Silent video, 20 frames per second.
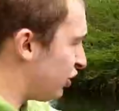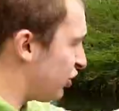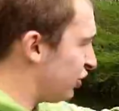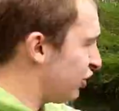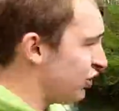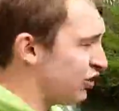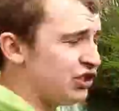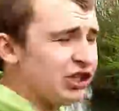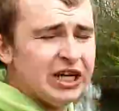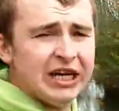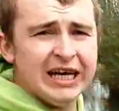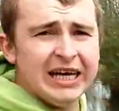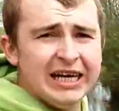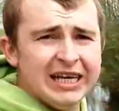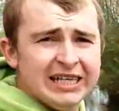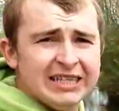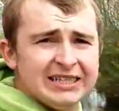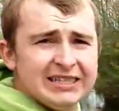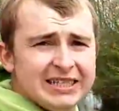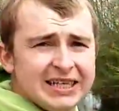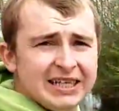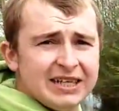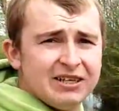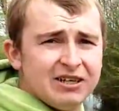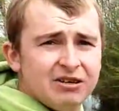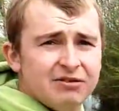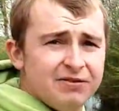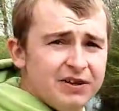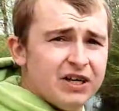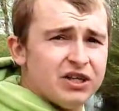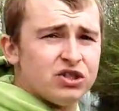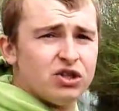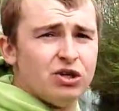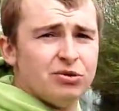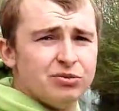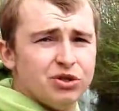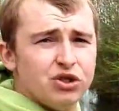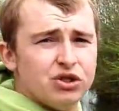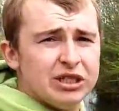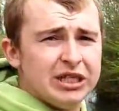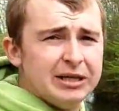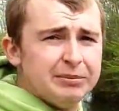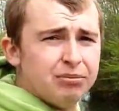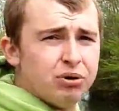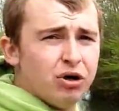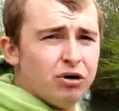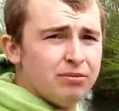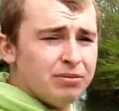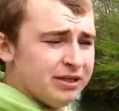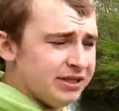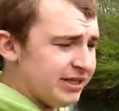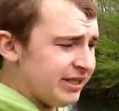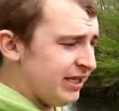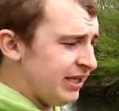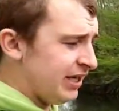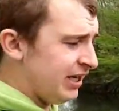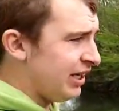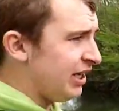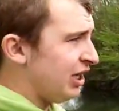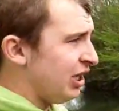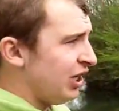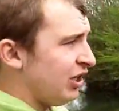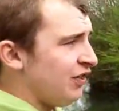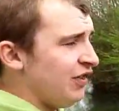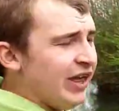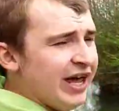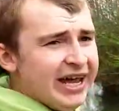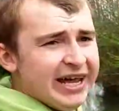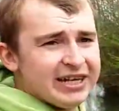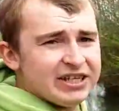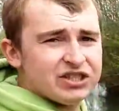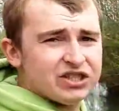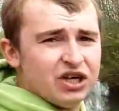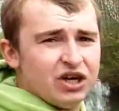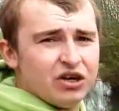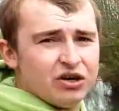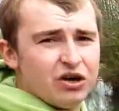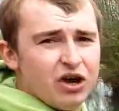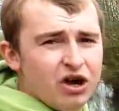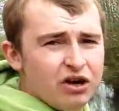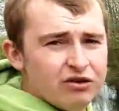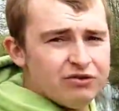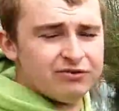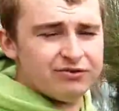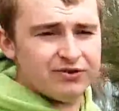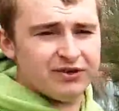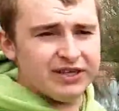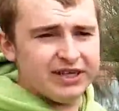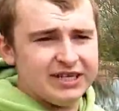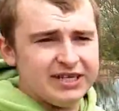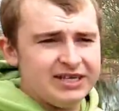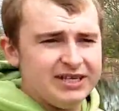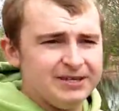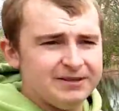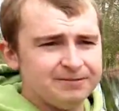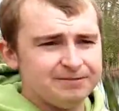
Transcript: a good zig. First time using it properly. Yeah, so hopefully.